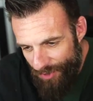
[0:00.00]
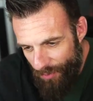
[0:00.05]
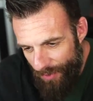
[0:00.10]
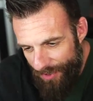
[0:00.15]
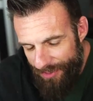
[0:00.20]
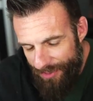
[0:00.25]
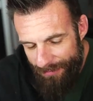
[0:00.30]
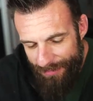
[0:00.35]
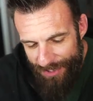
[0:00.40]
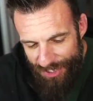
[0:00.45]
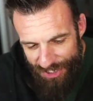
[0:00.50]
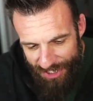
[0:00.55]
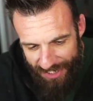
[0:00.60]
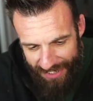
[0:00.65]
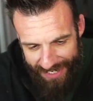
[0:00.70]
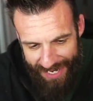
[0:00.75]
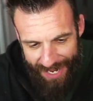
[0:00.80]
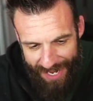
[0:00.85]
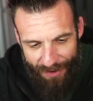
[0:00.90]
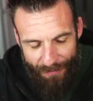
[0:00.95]
with the
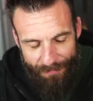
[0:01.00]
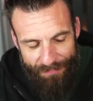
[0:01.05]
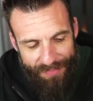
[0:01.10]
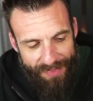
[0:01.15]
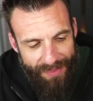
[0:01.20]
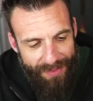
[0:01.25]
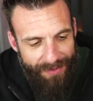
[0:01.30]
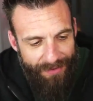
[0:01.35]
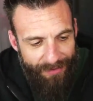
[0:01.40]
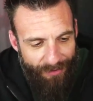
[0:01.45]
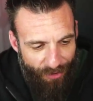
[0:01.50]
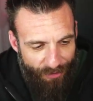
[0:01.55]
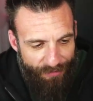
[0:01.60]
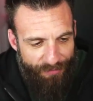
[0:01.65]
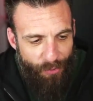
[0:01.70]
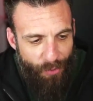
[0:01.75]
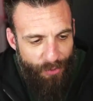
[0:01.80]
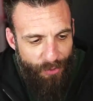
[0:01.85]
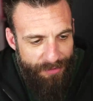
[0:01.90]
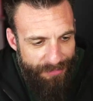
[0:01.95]
Machine now, or
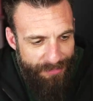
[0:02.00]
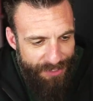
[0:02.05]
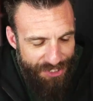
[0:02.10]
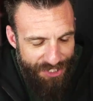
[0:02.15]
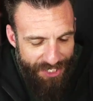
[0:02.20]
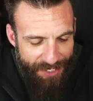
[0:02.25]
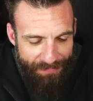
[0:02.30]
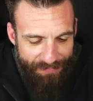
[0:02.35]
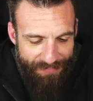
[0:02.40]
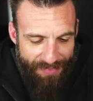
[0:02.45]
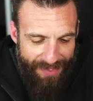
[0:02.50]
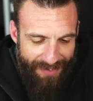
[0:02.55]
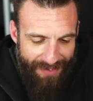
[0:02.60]
for the Machine.